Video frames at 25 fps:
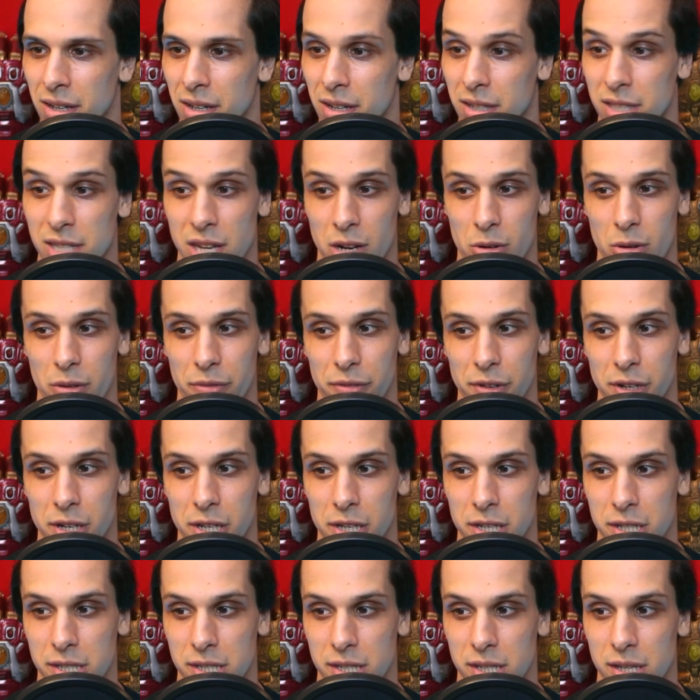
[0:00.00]
Is Aquafina
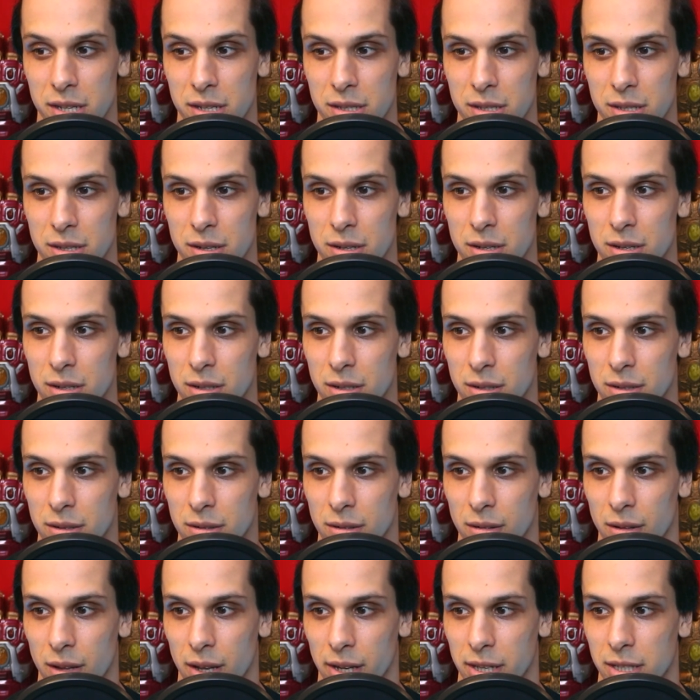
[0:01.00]
his sister?
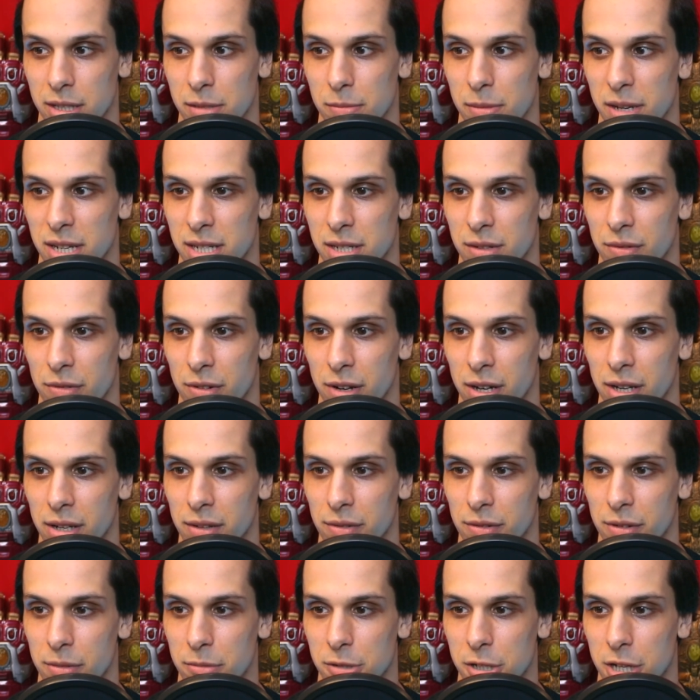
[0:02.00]
Like his best friend
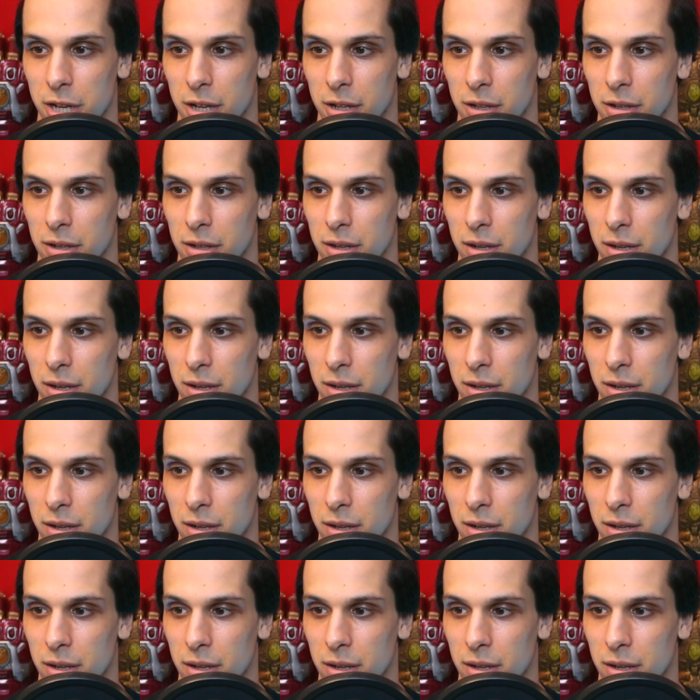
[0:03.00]
from childhood?